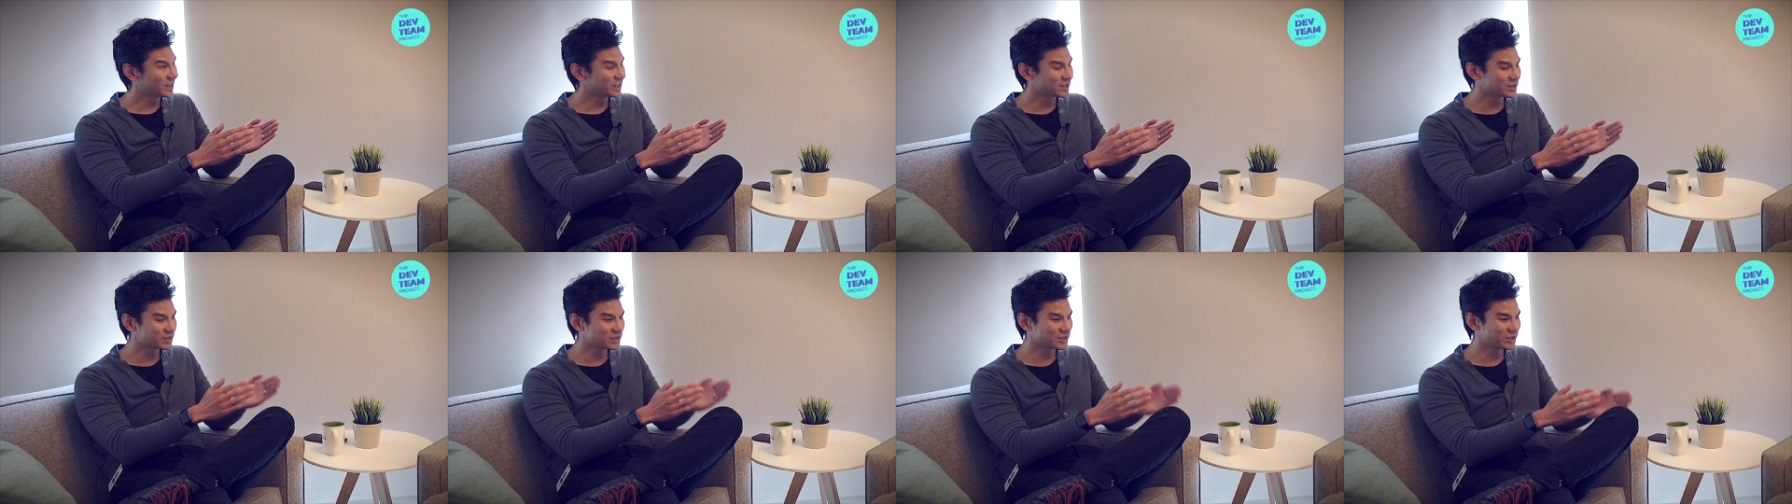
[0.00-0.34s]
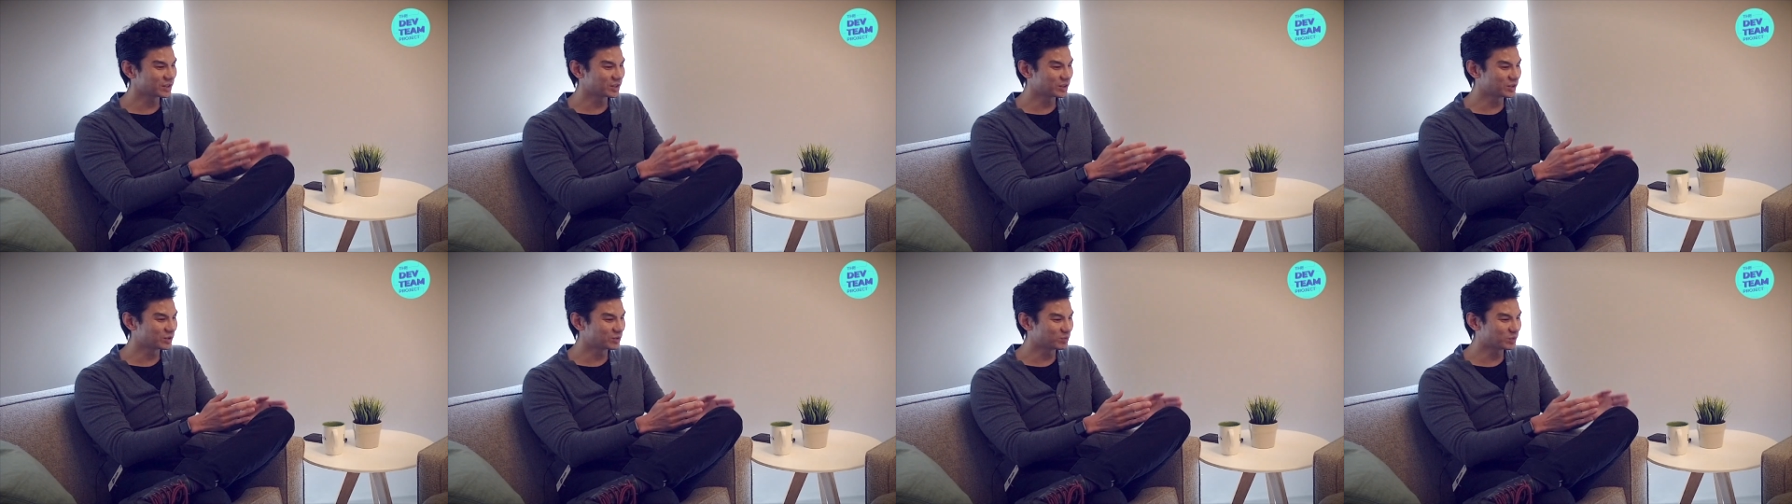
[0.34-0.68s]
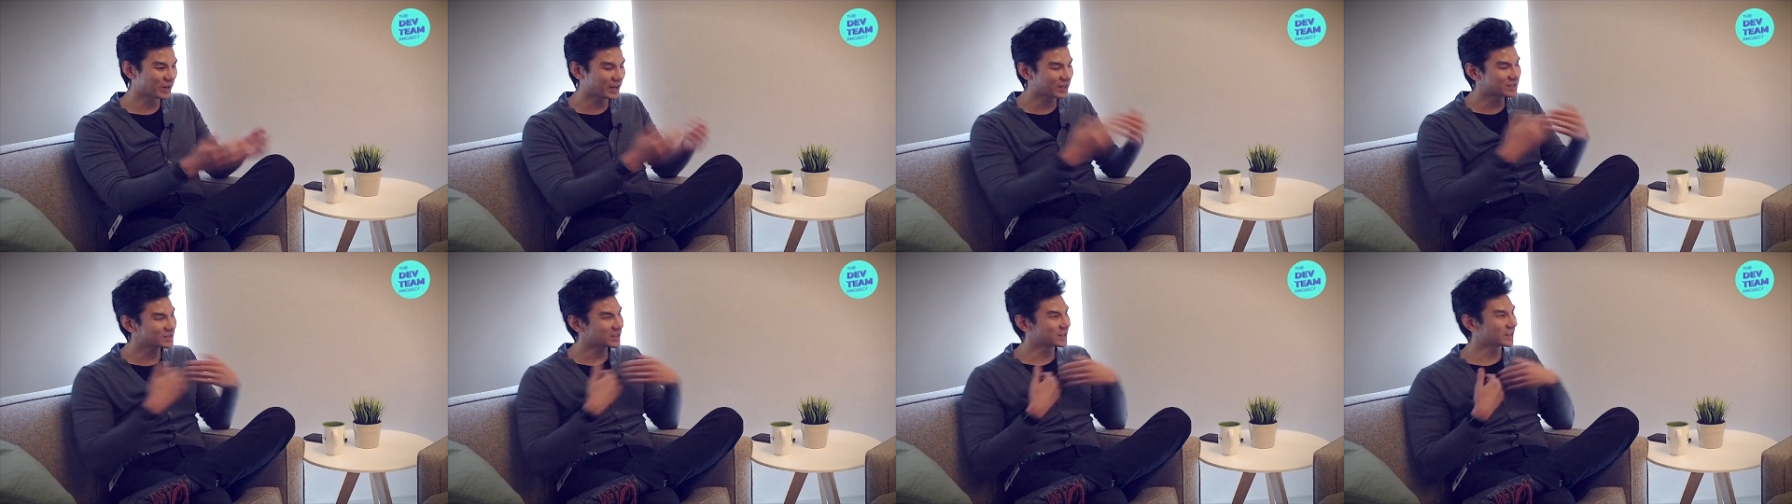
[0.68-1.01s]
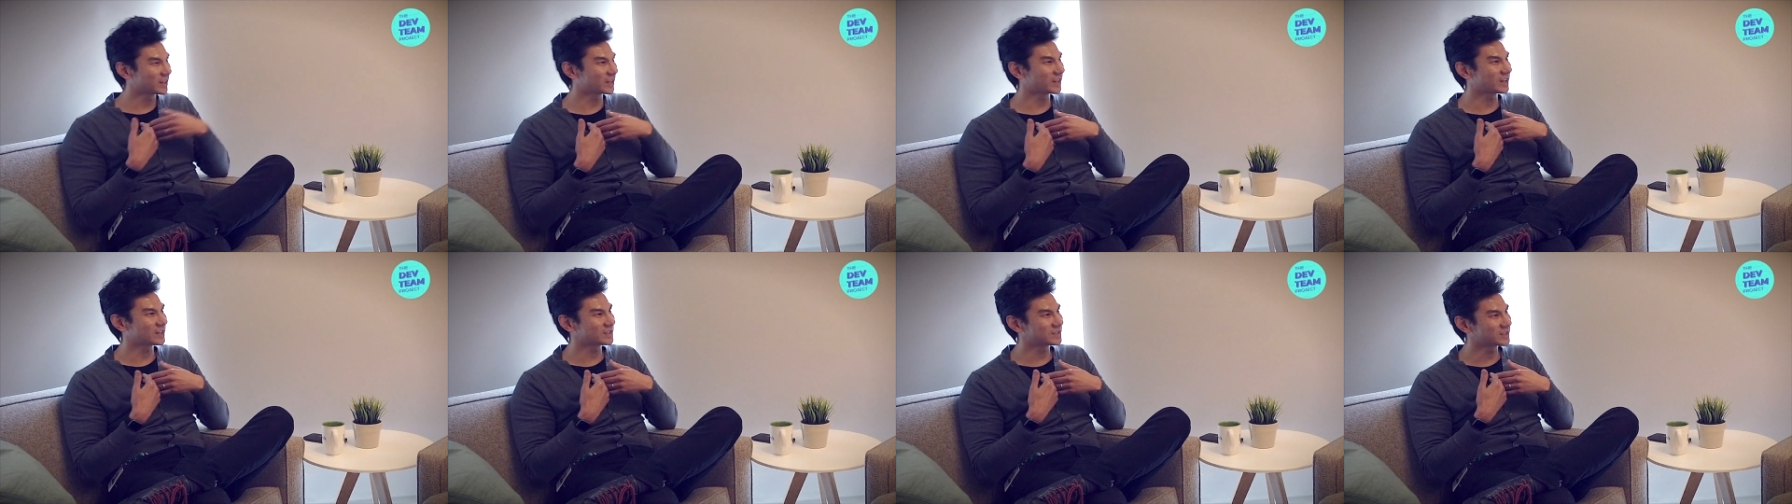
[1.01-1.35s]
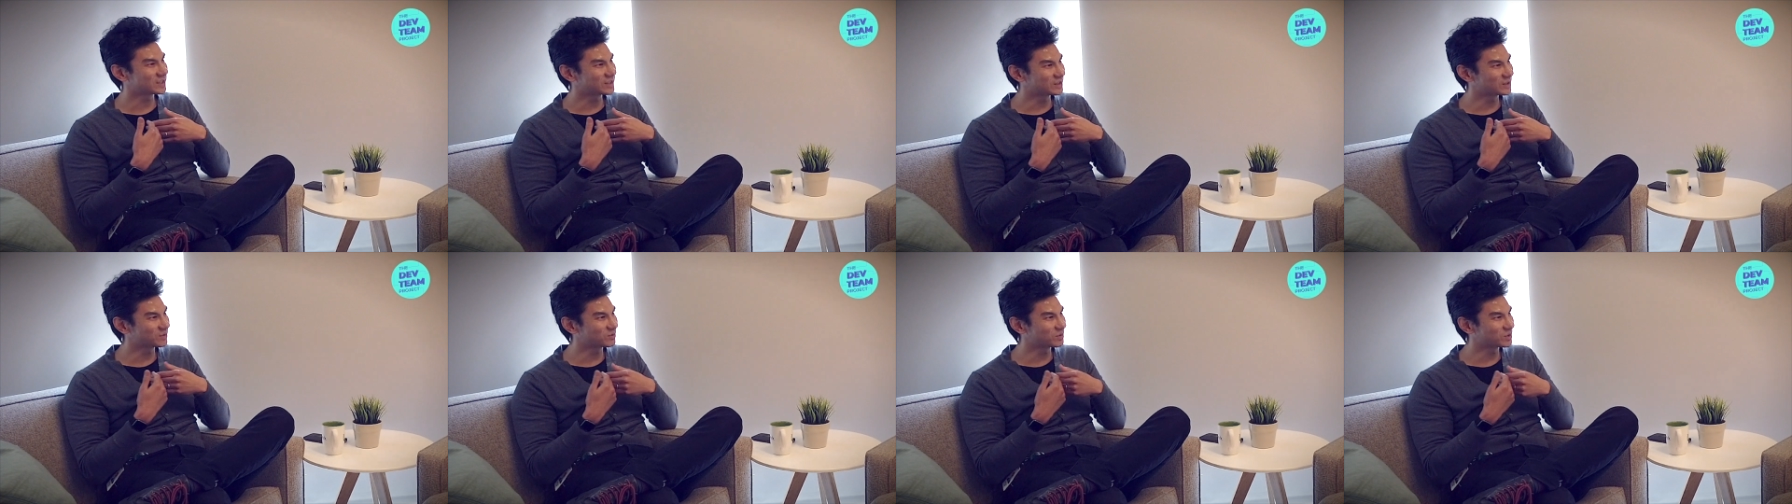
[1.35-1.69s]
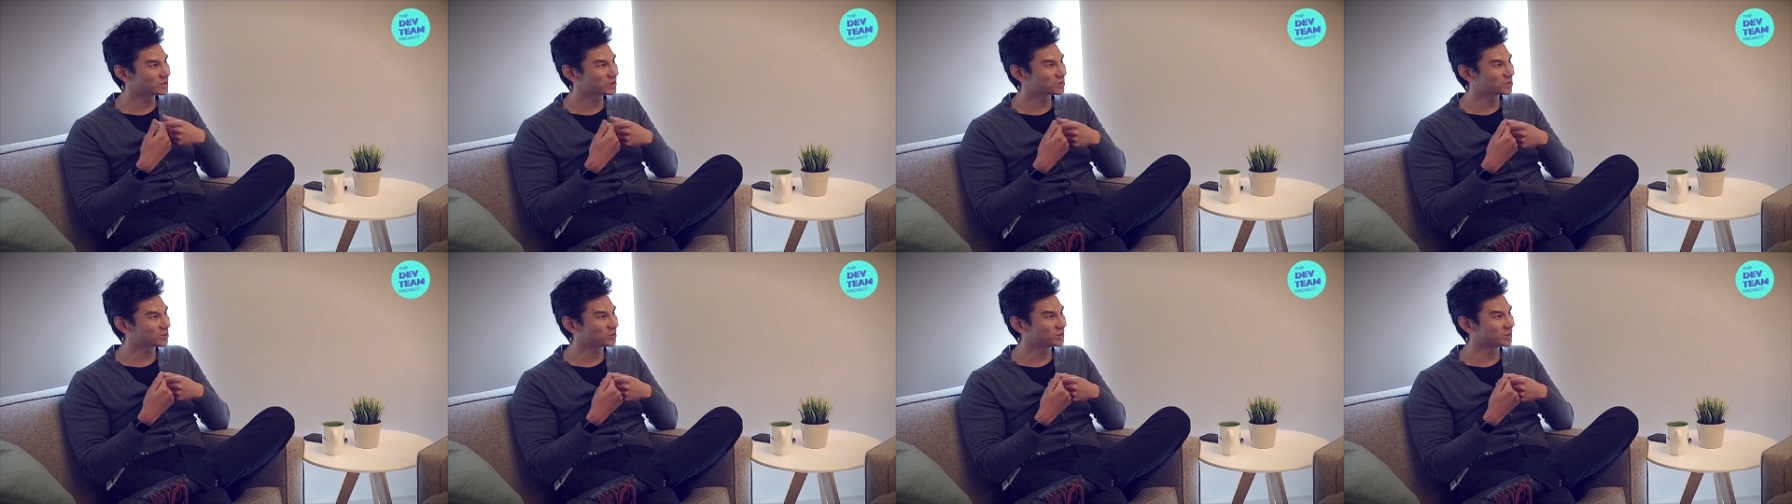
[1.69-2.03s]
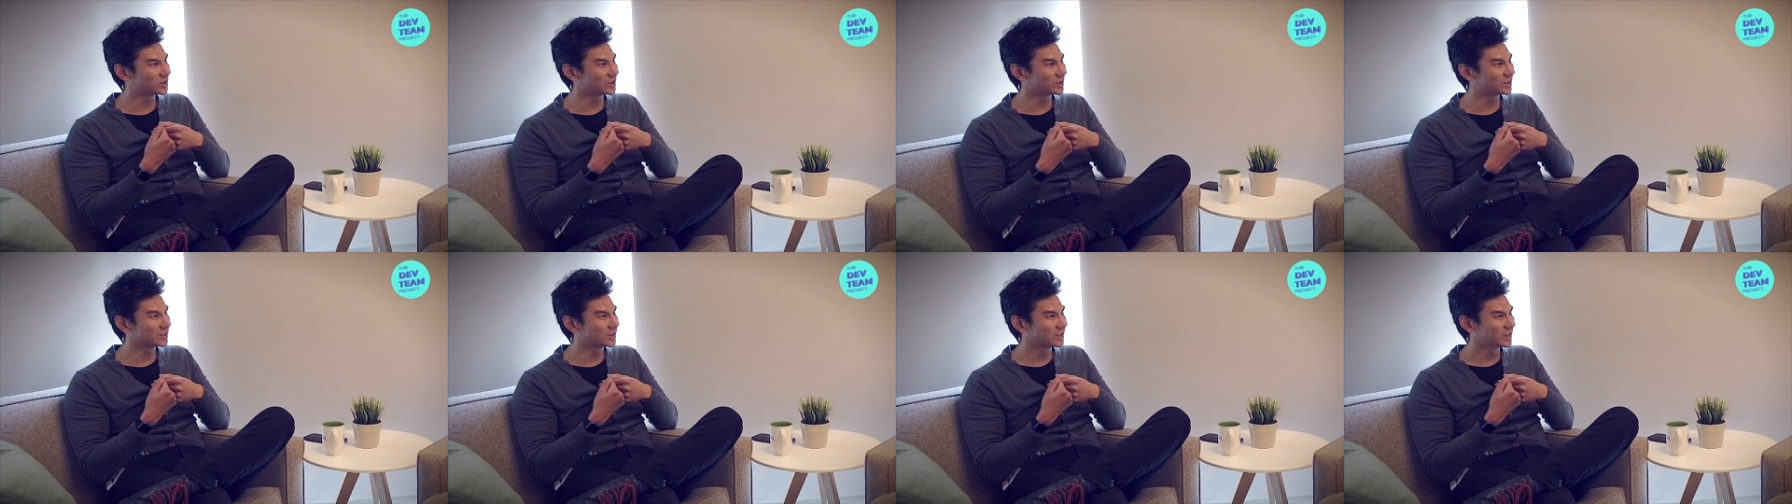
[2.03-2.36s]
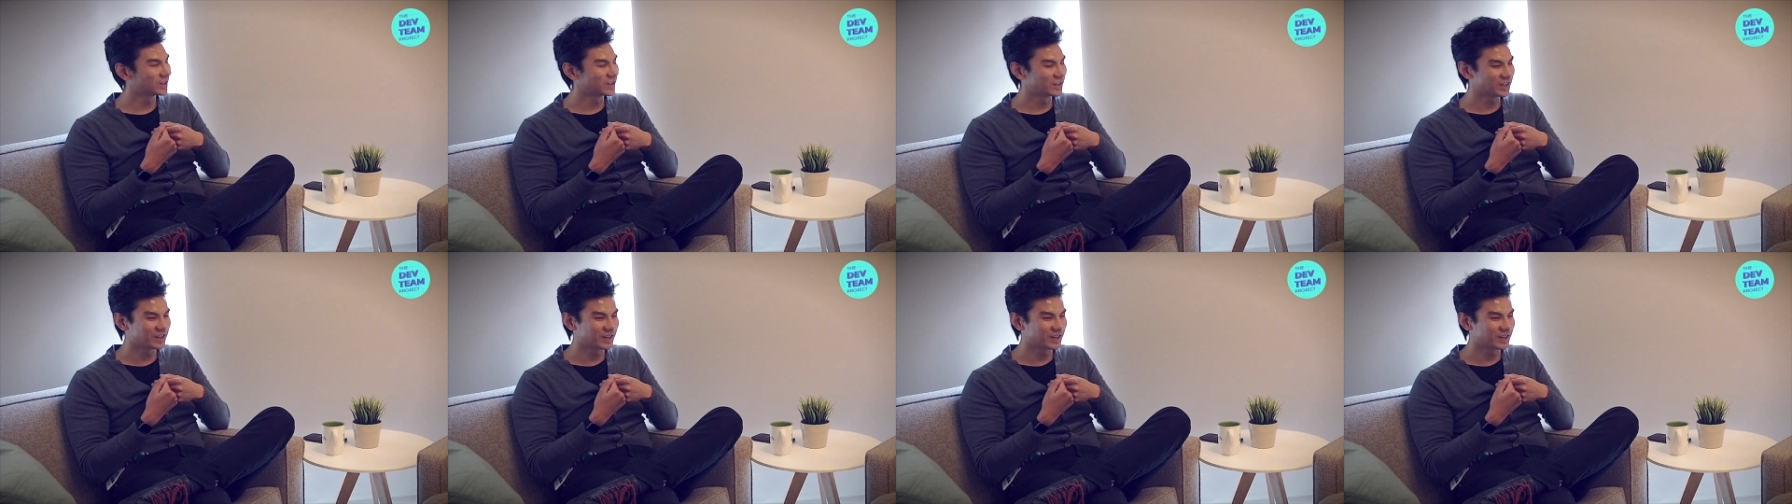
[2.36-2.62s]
and so, but as an individual,